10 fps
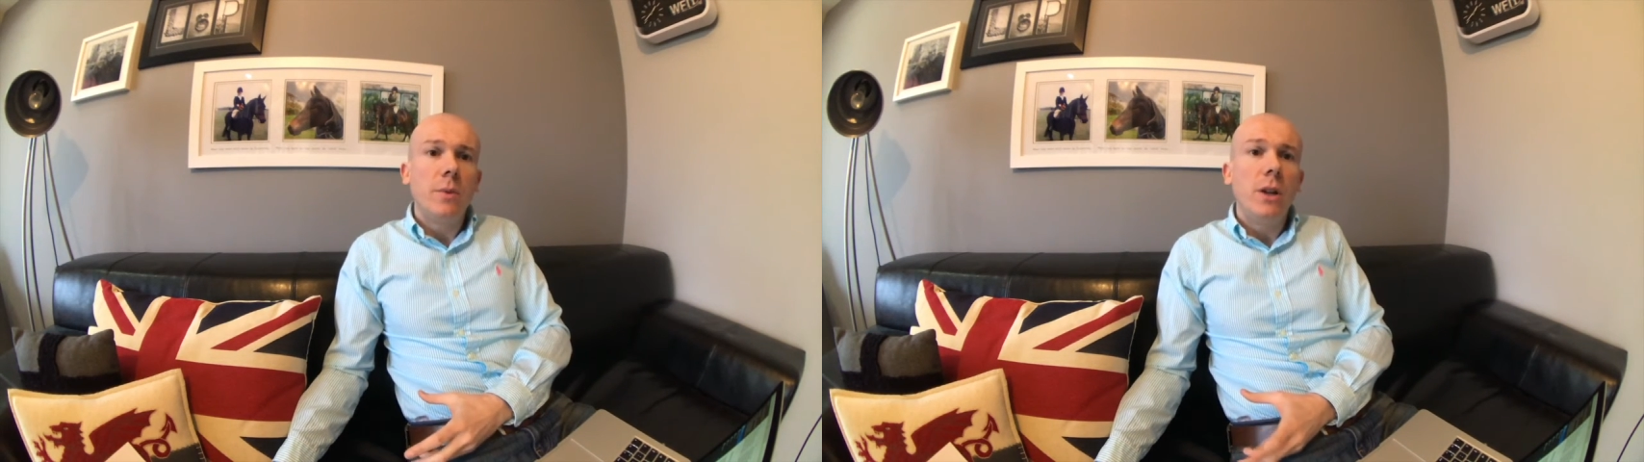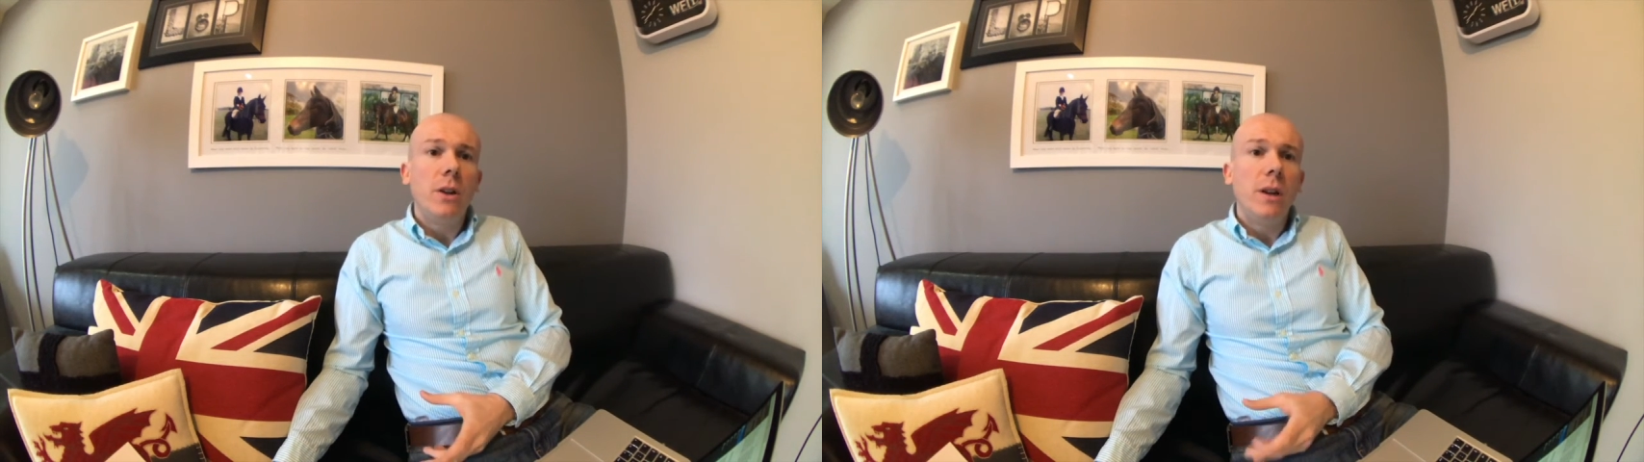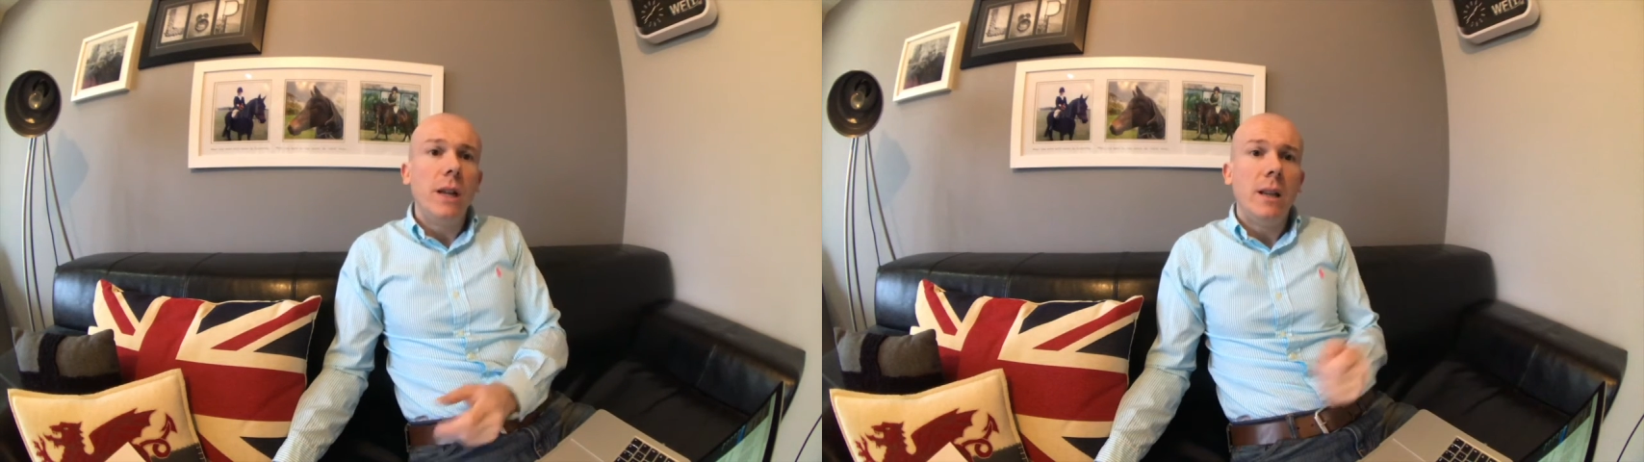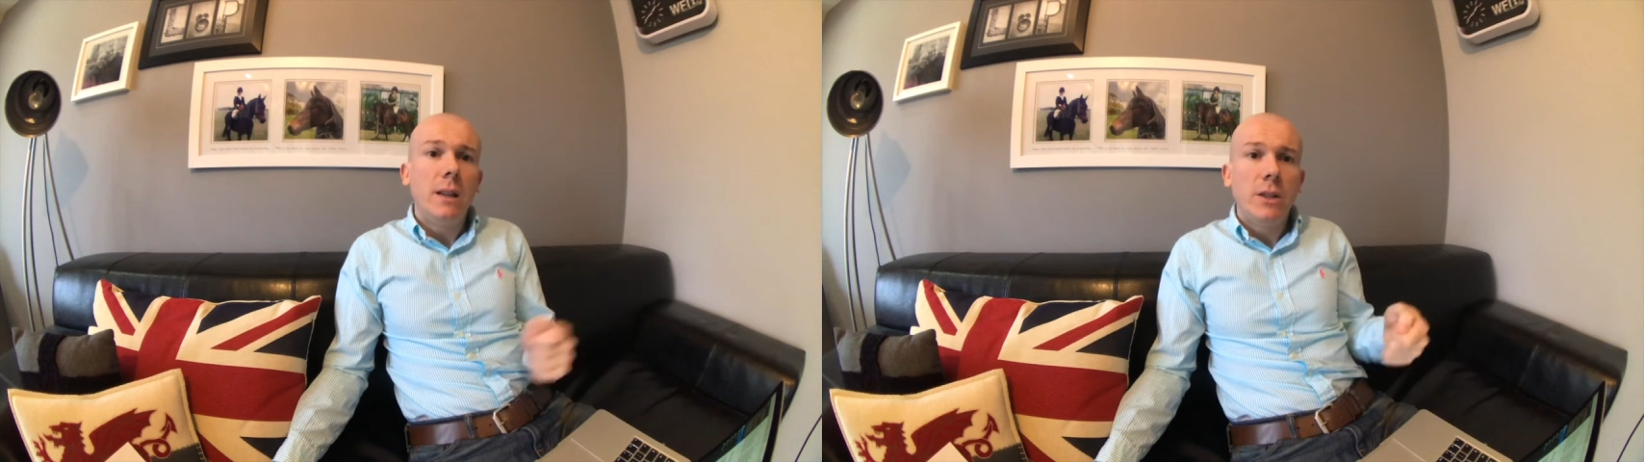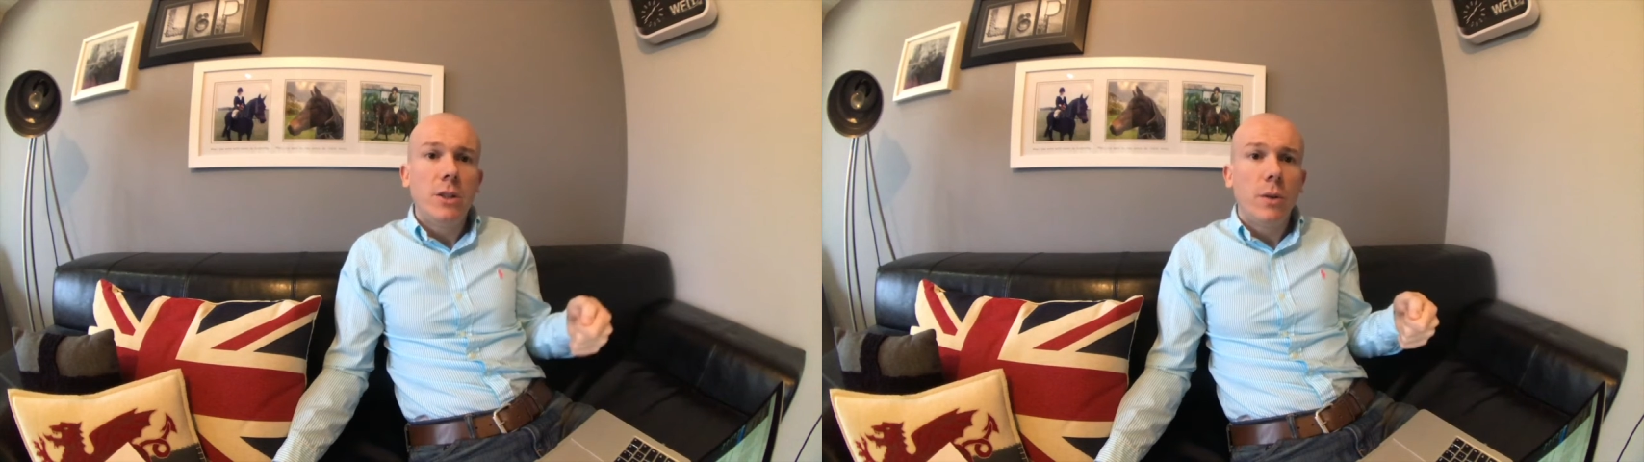you're going to need a
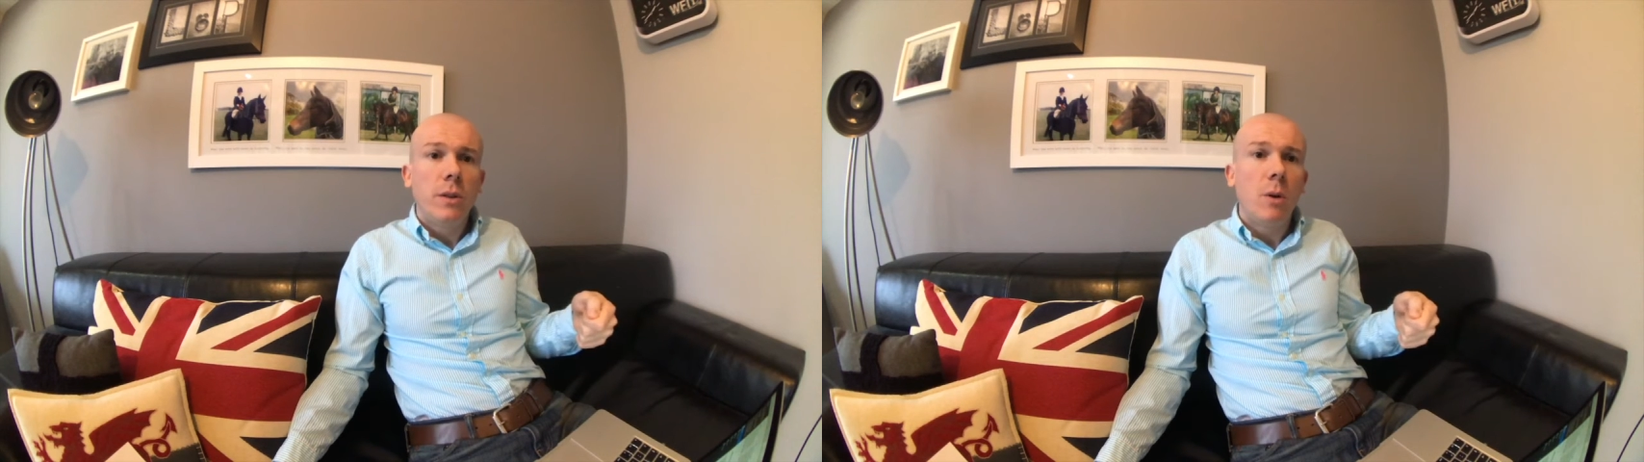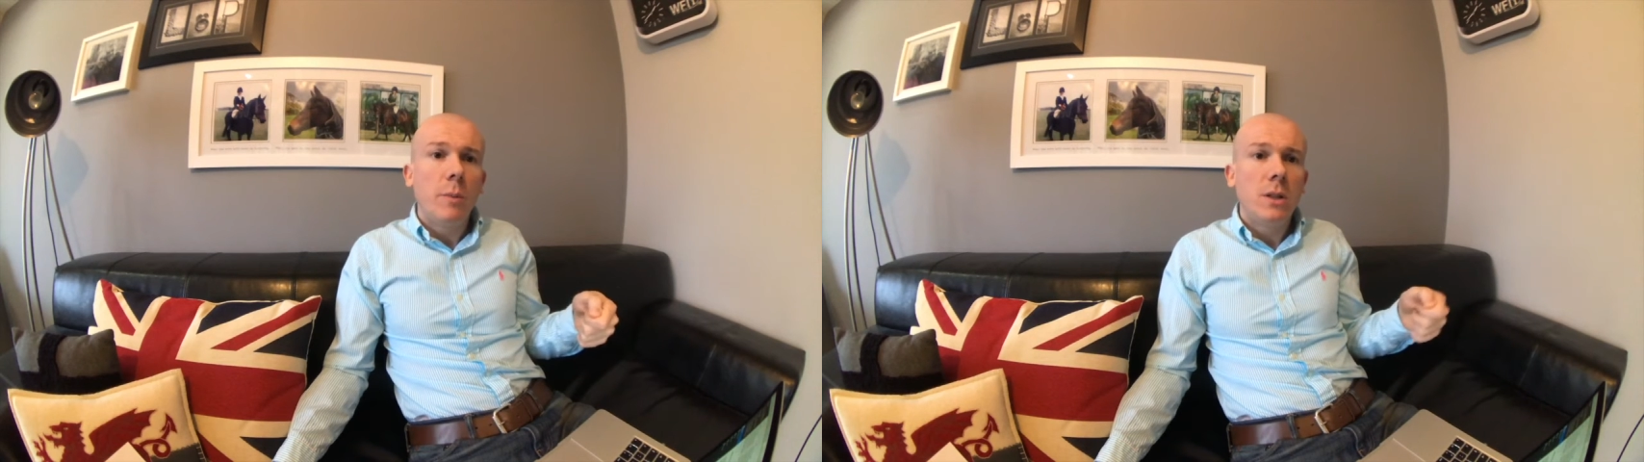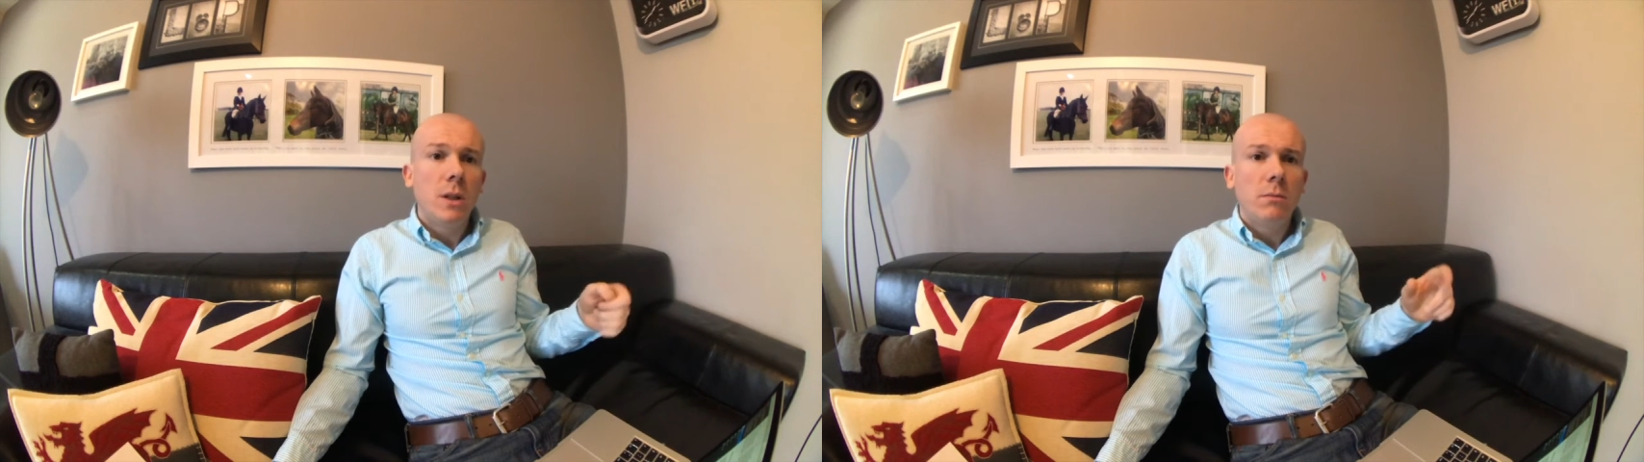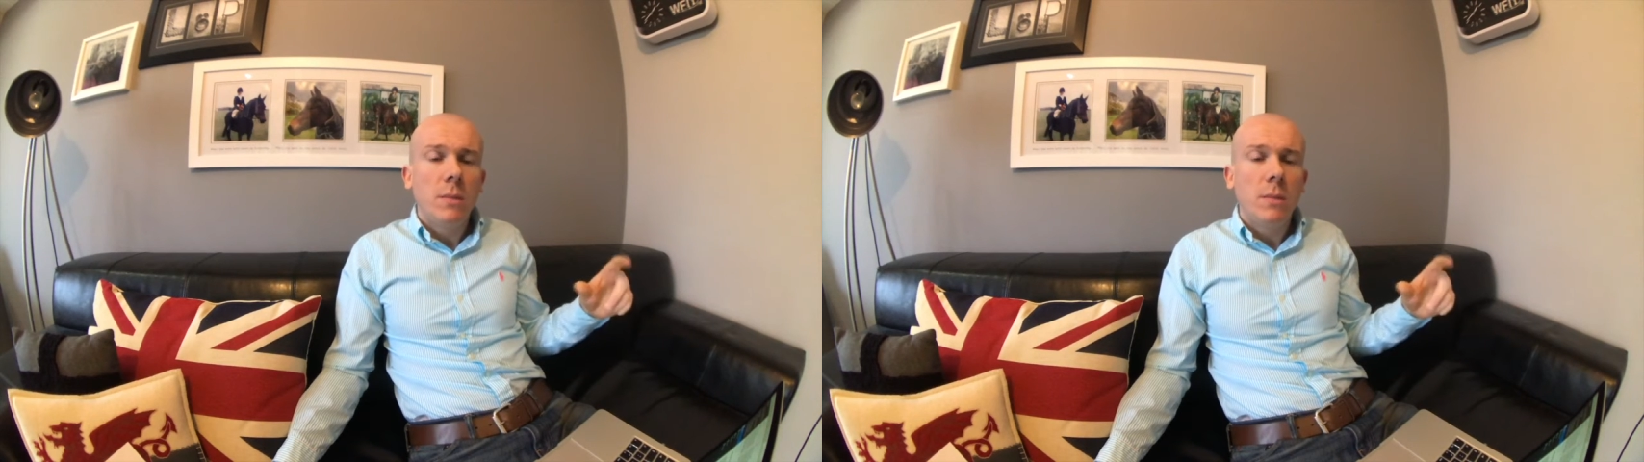digital thermometer.